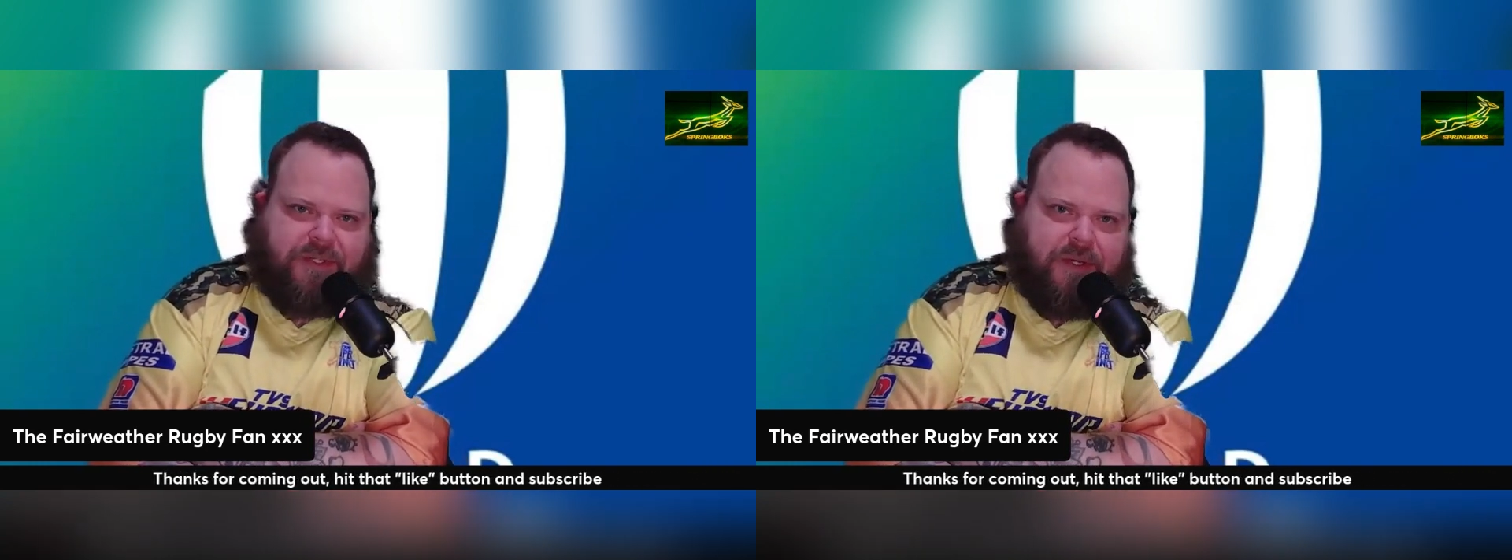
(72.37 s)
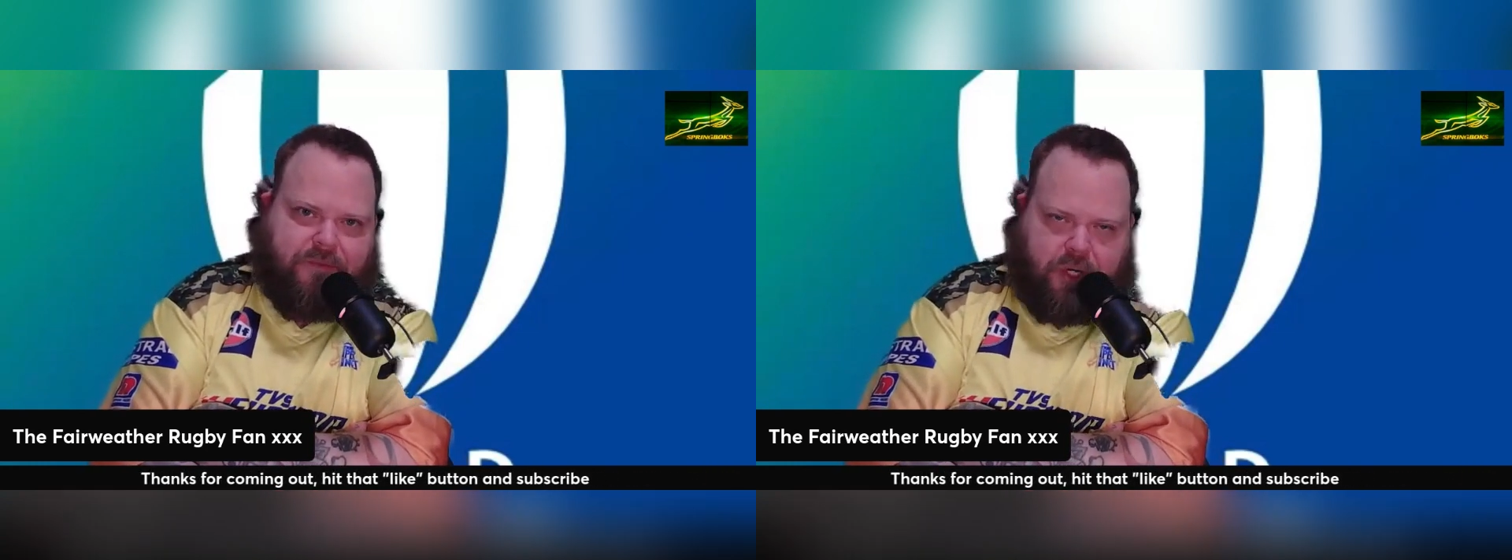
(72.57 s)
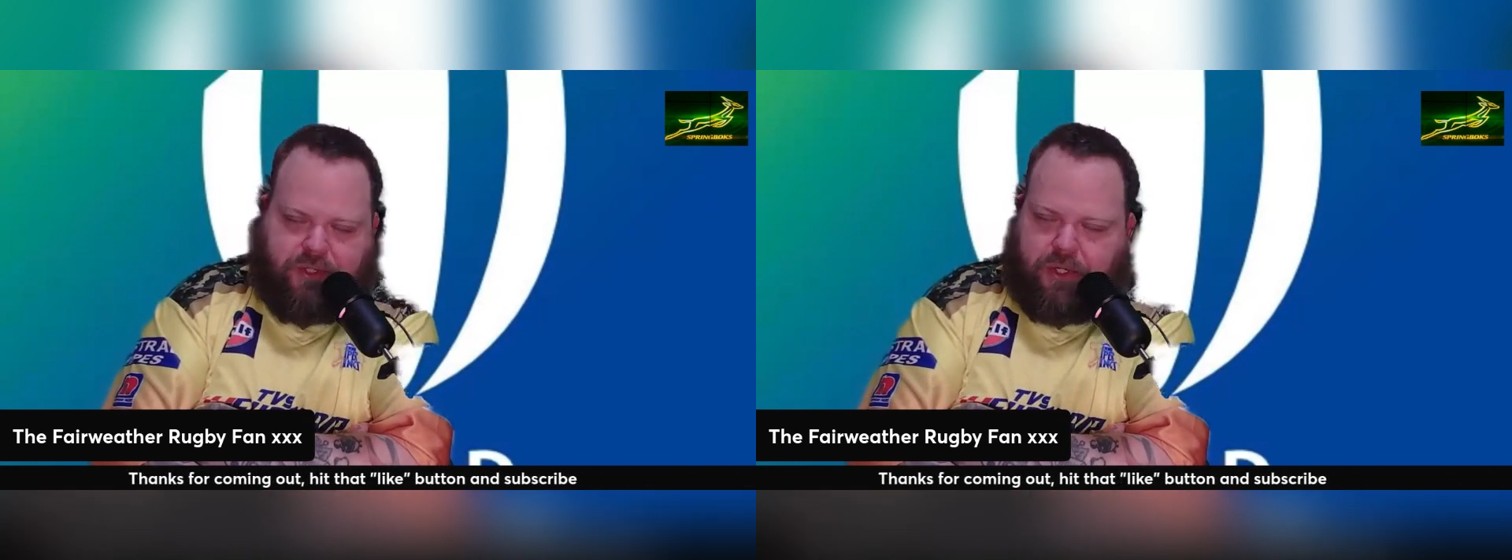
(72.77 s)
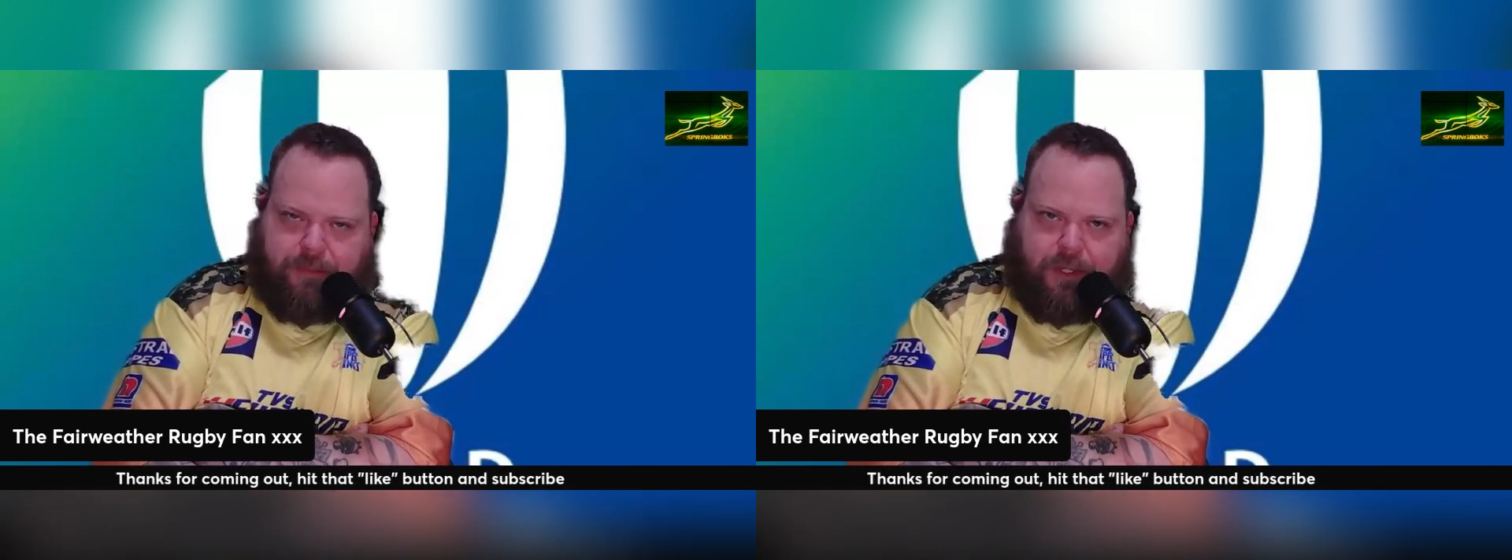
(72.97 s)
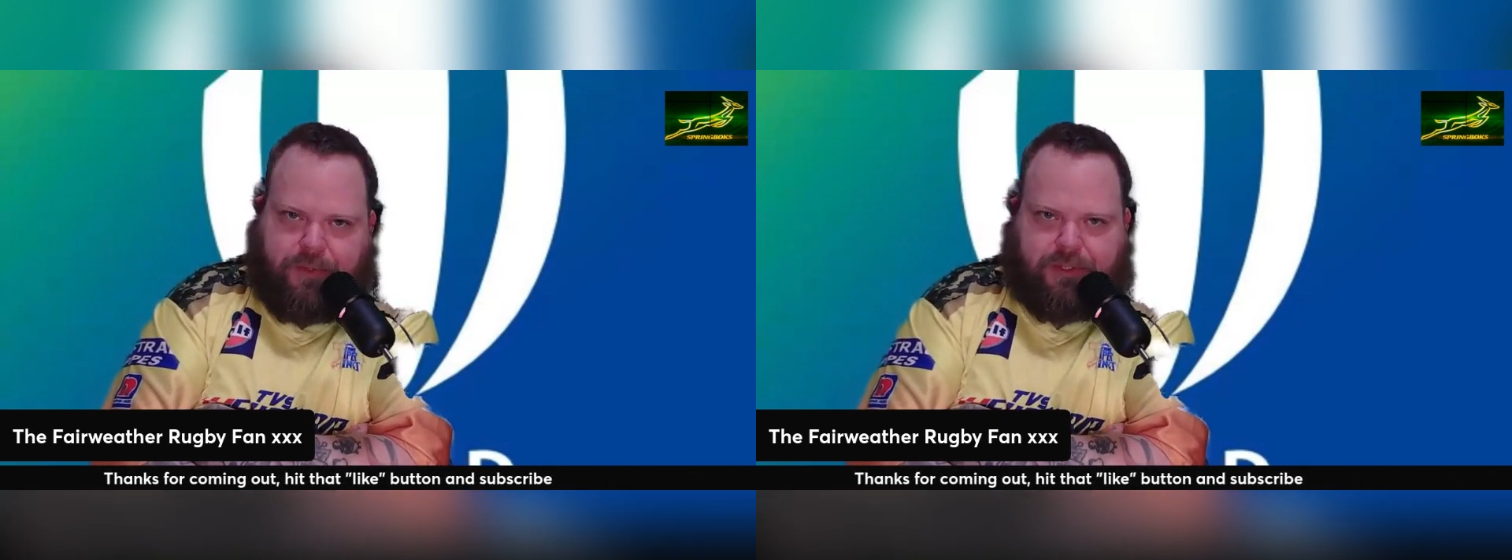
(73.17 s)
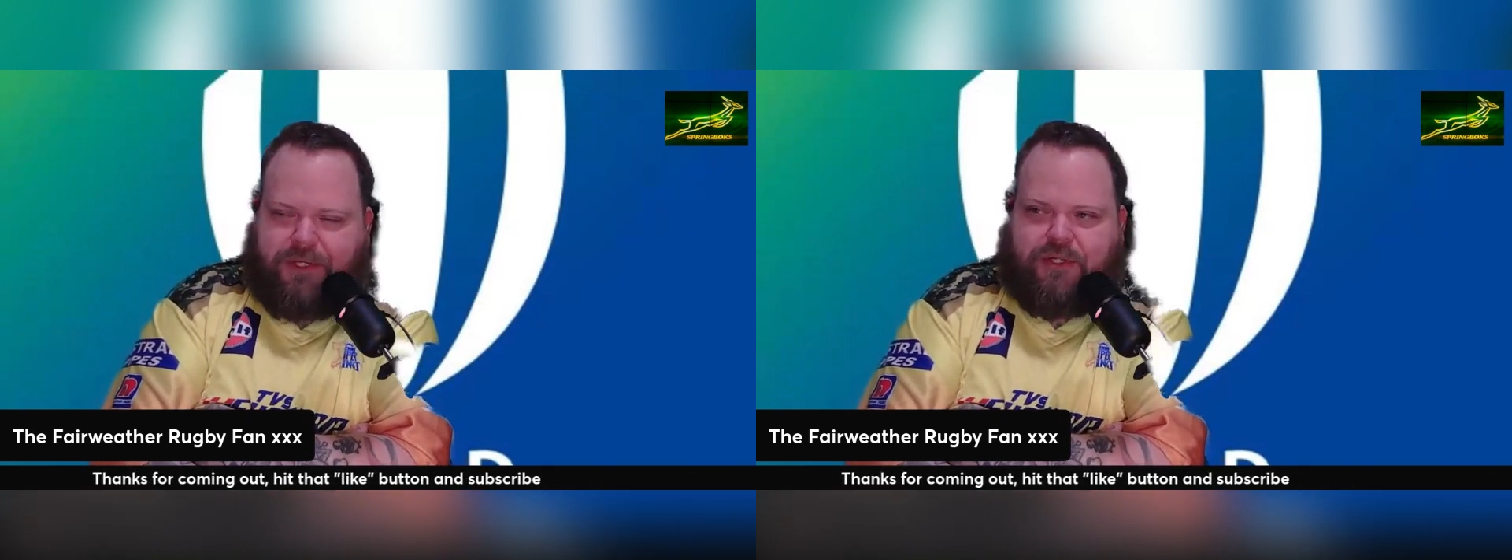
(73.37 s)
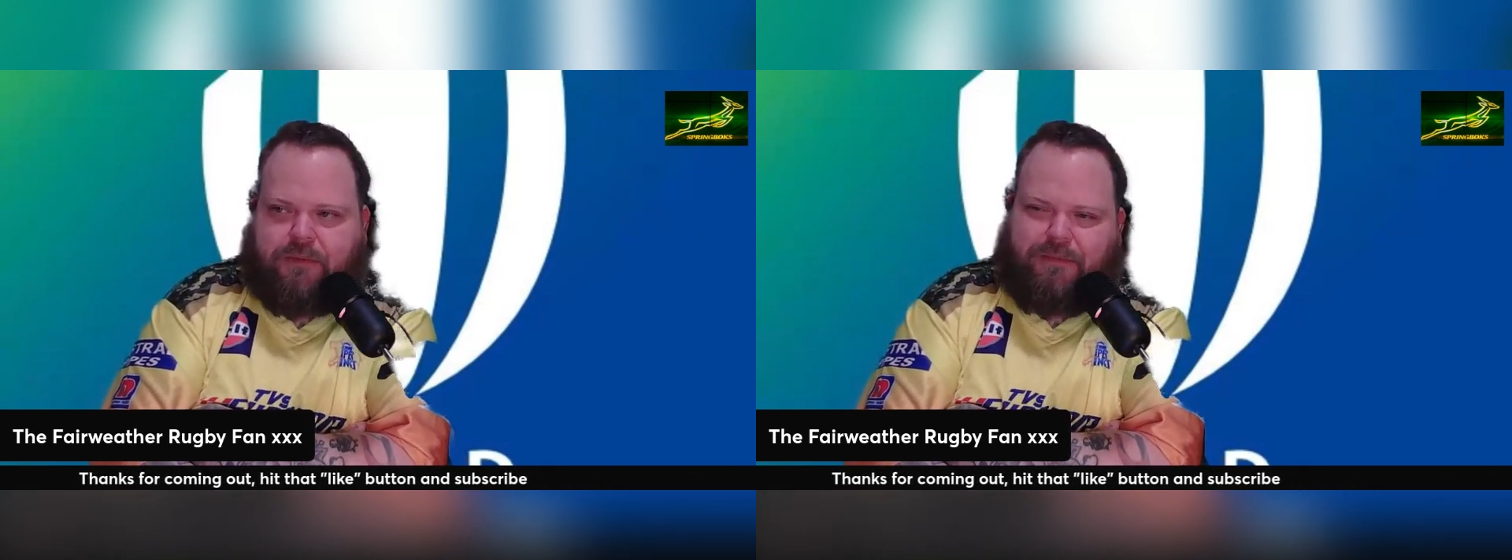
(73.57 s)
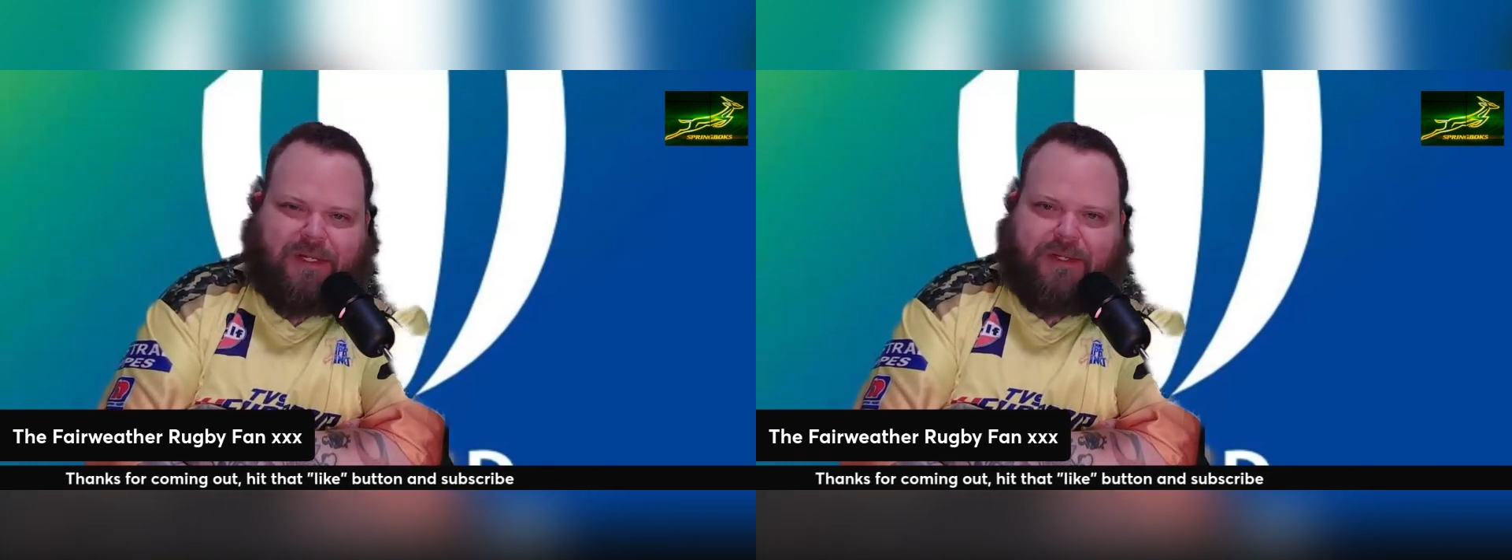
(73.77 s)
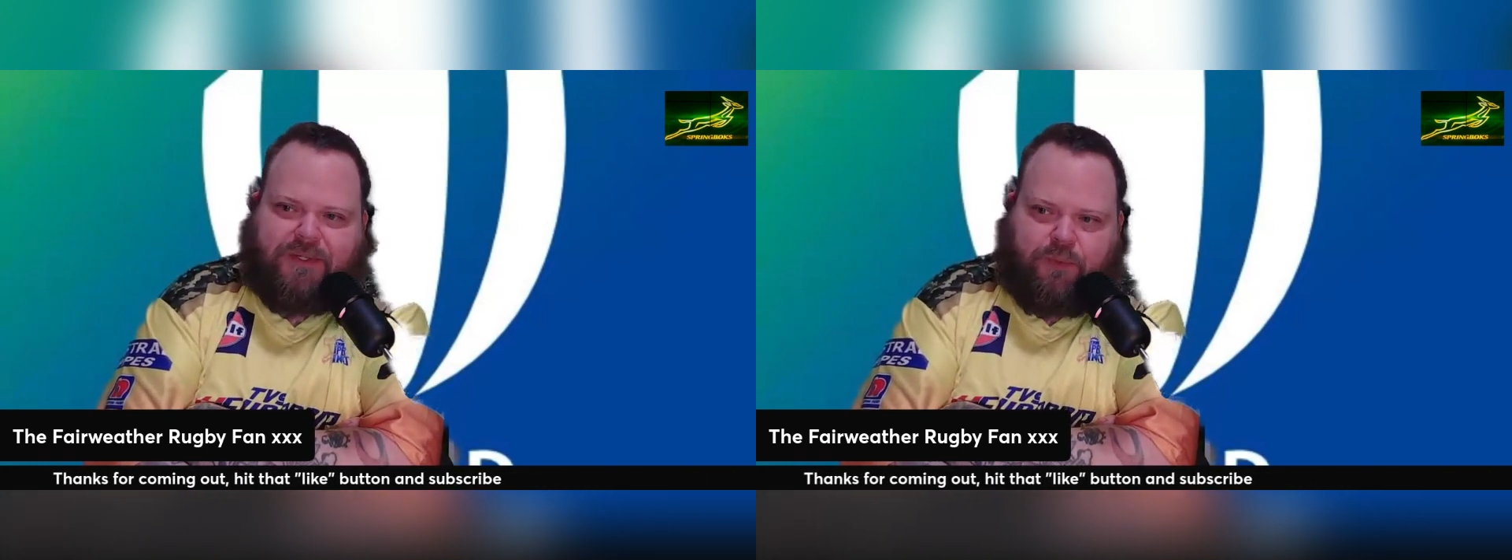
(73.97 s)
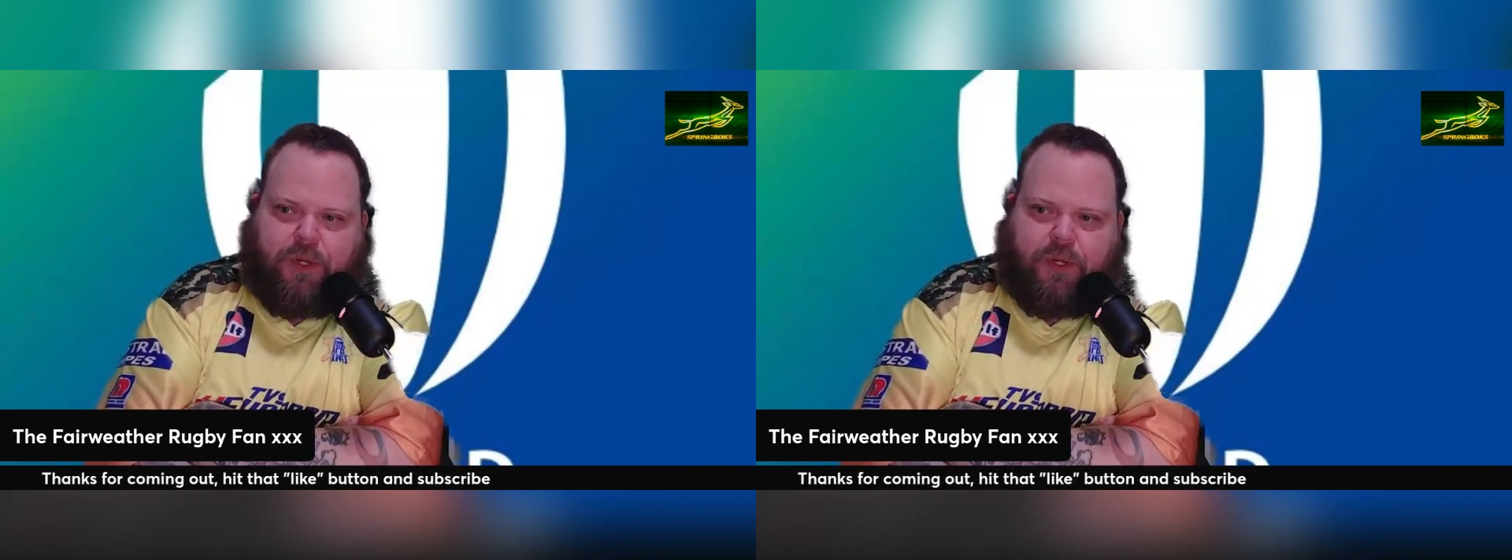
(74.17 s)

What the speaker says: I never talk about religion because,